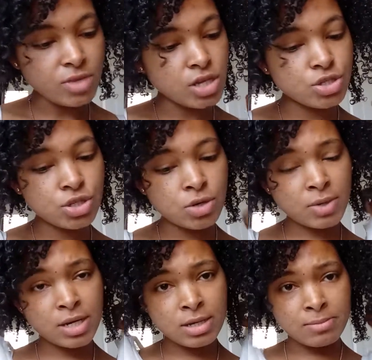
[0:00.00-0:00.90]

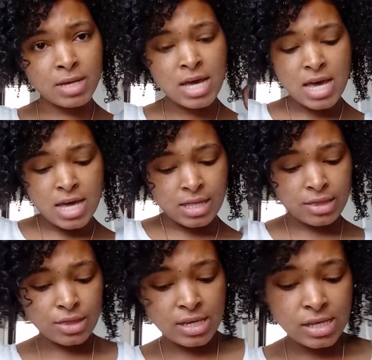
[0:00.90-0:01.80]
So
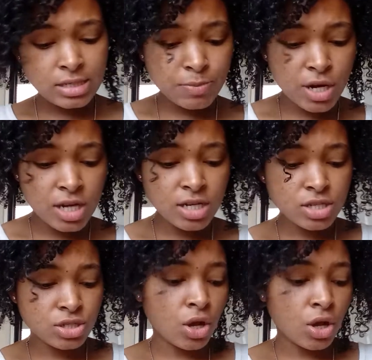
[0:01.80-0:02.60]
these products